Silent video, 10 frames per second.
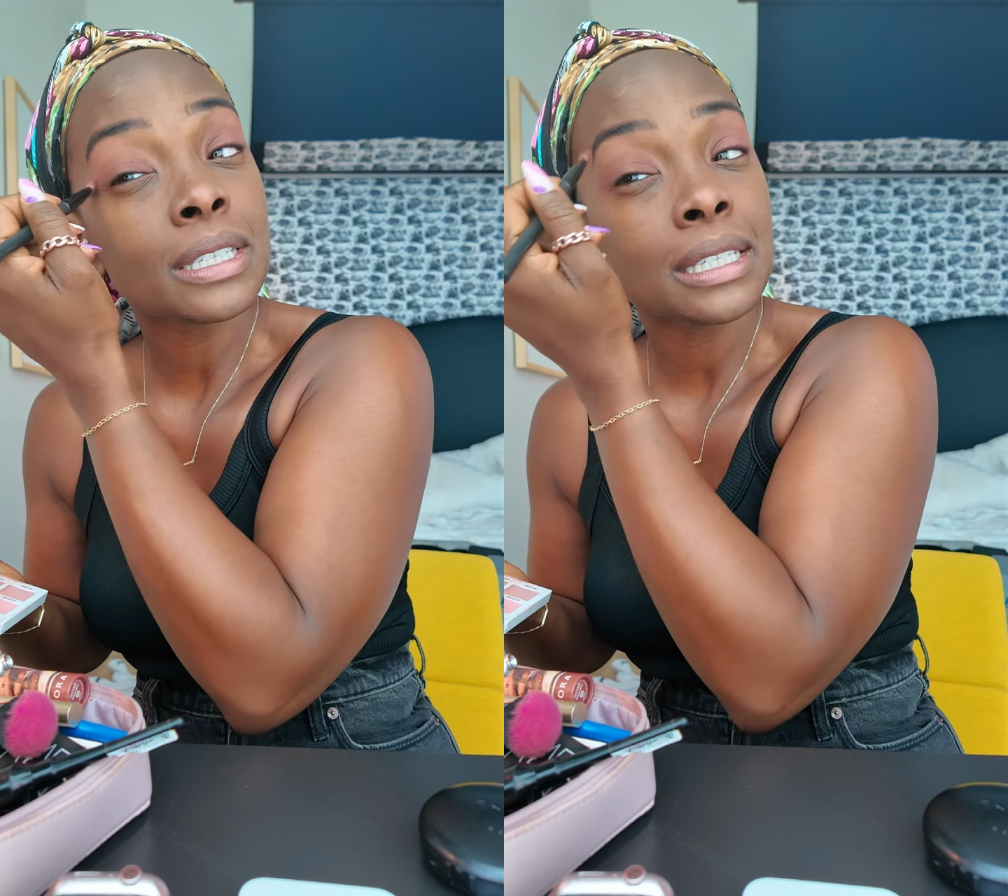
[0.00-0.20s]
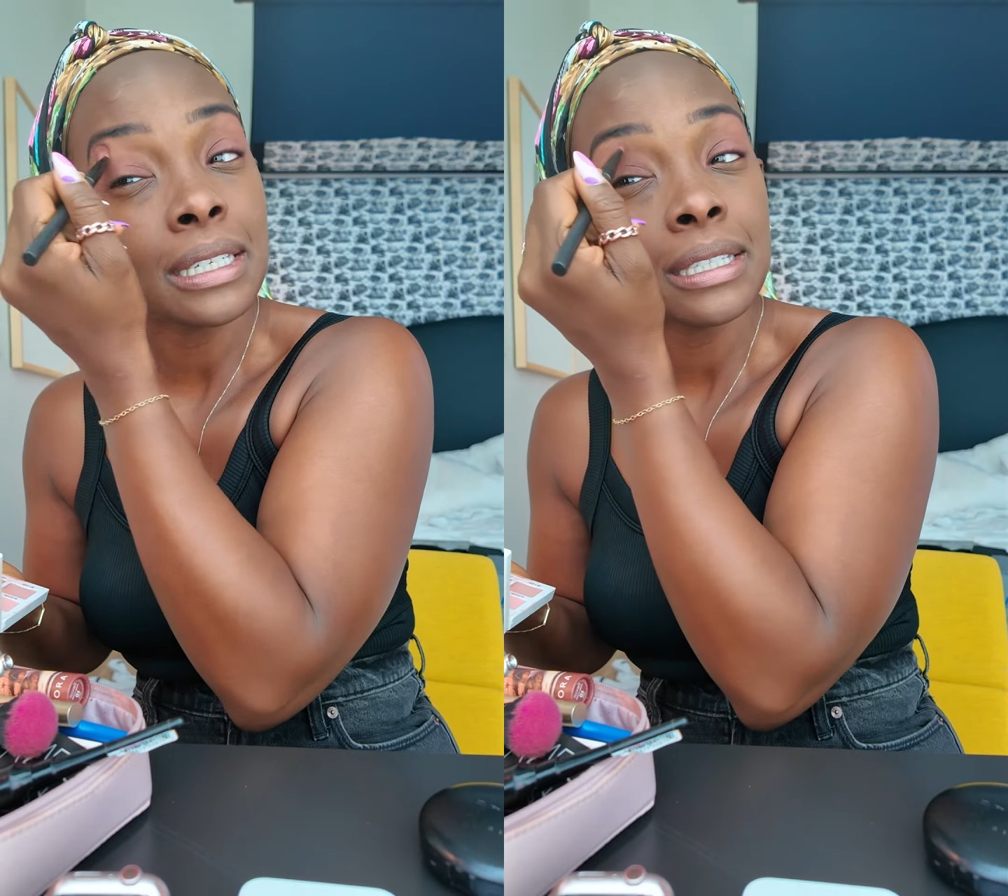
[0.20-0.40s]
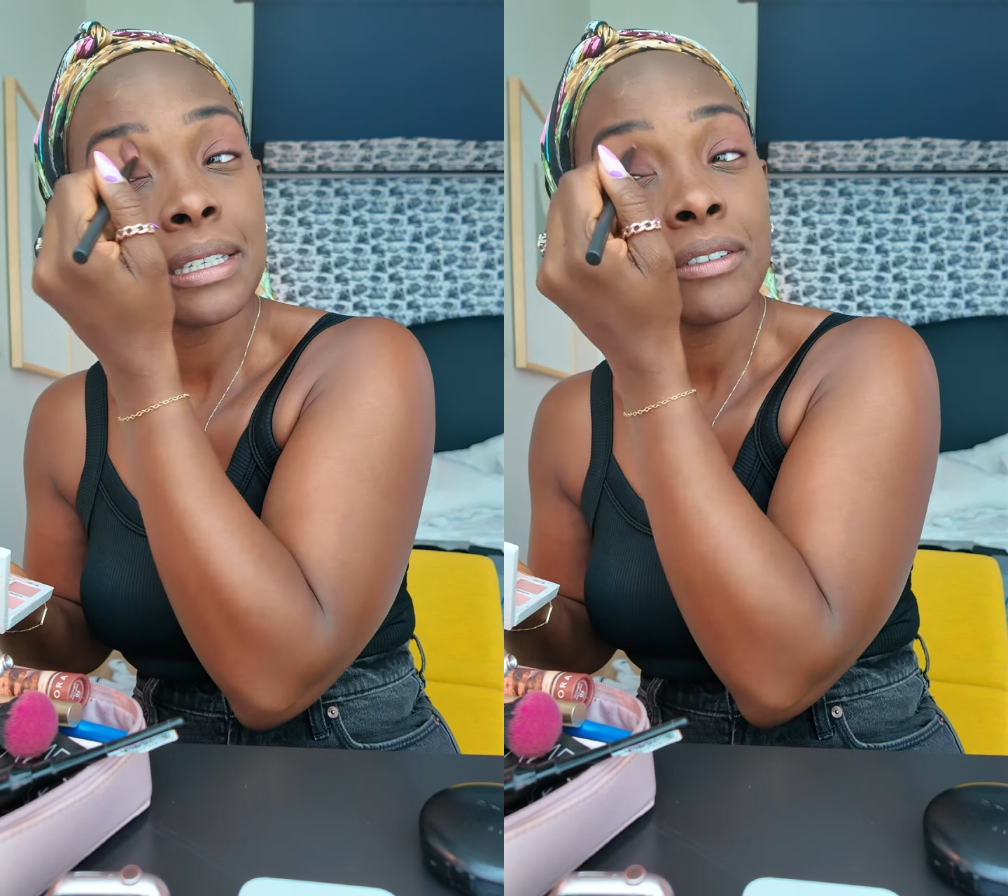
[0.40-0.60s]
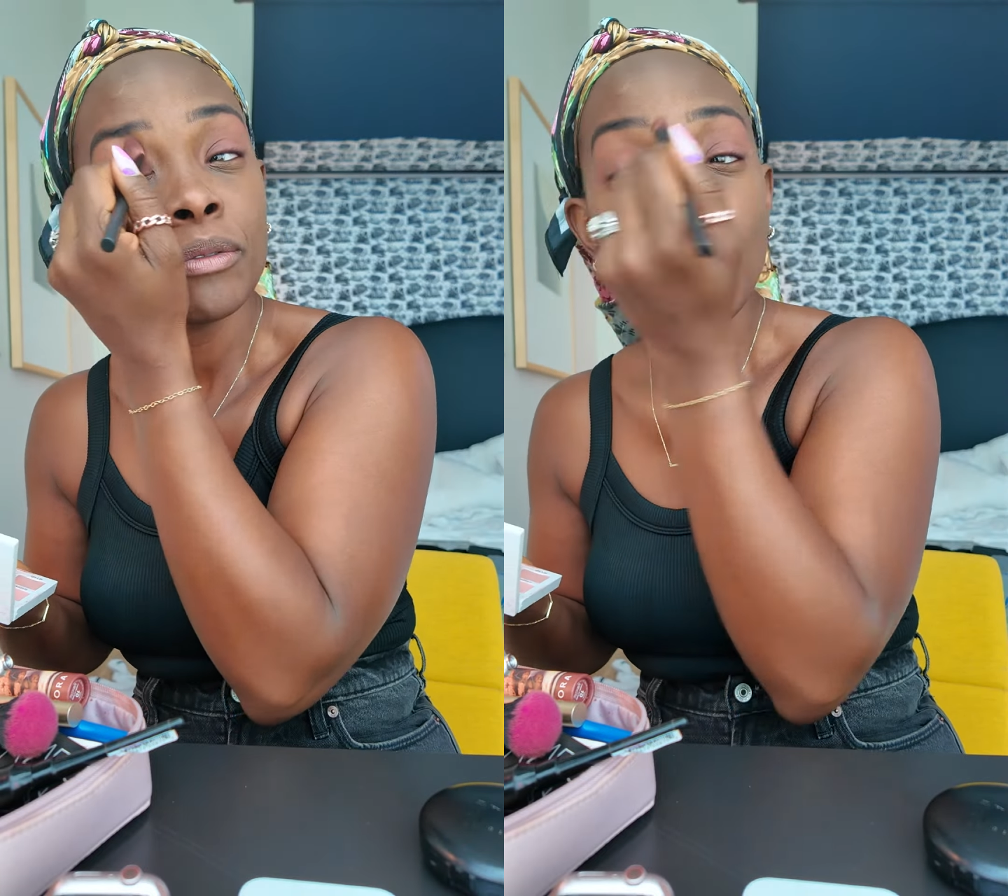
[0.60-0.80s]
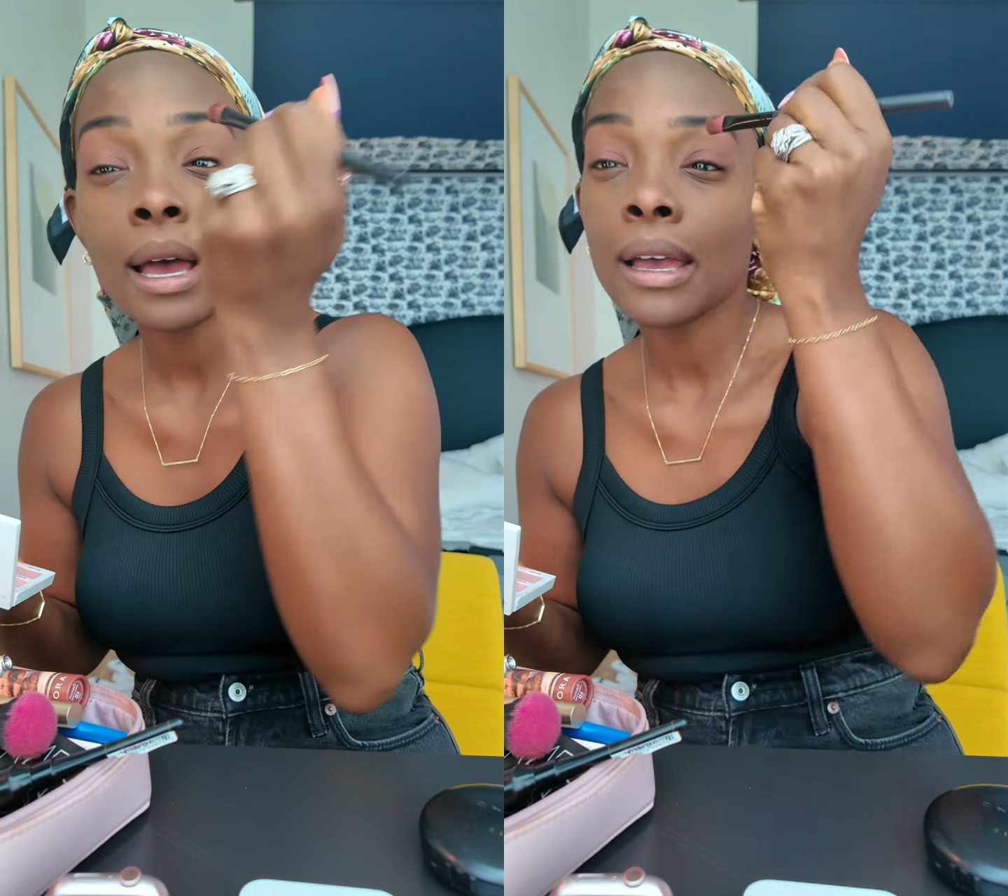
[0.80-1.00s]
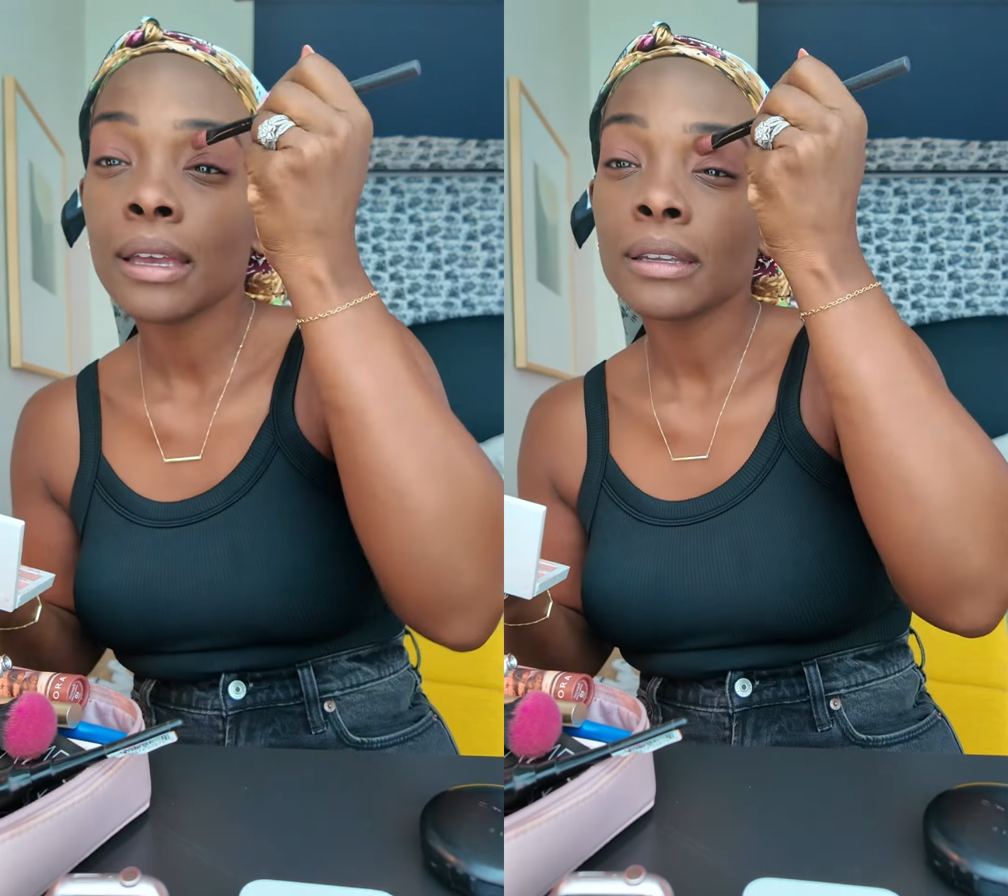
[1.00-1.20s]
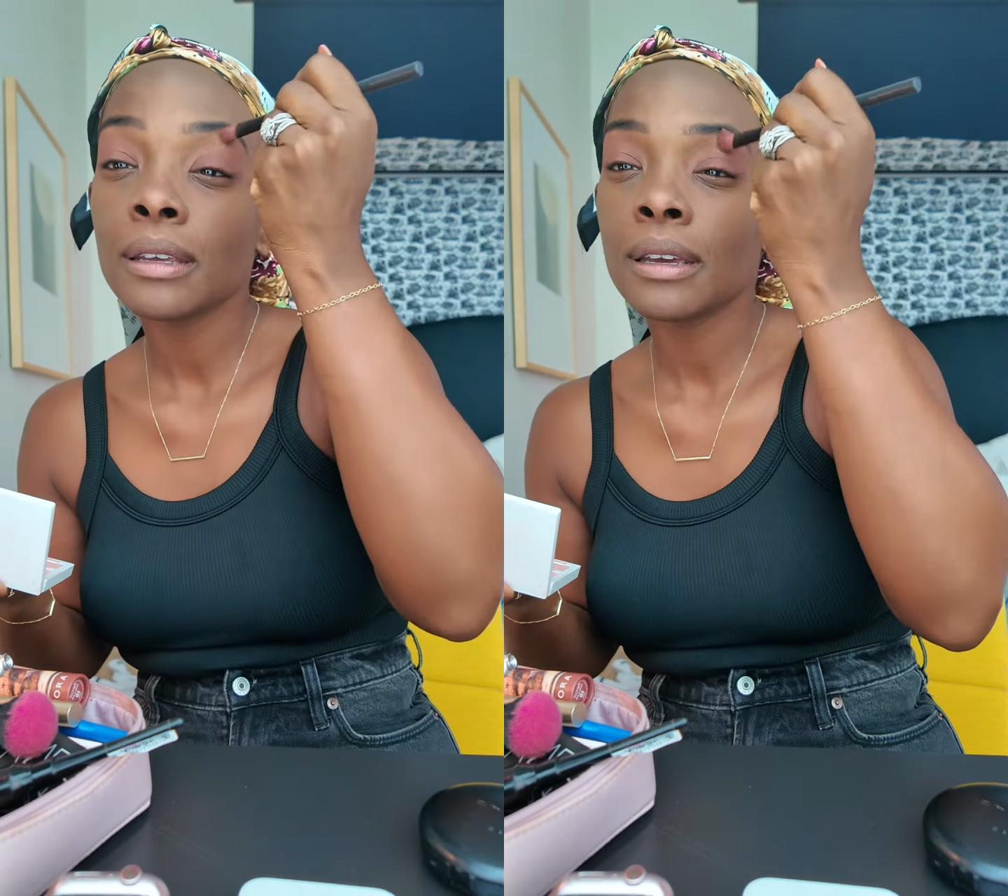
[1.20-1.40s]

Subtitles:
6 of mine.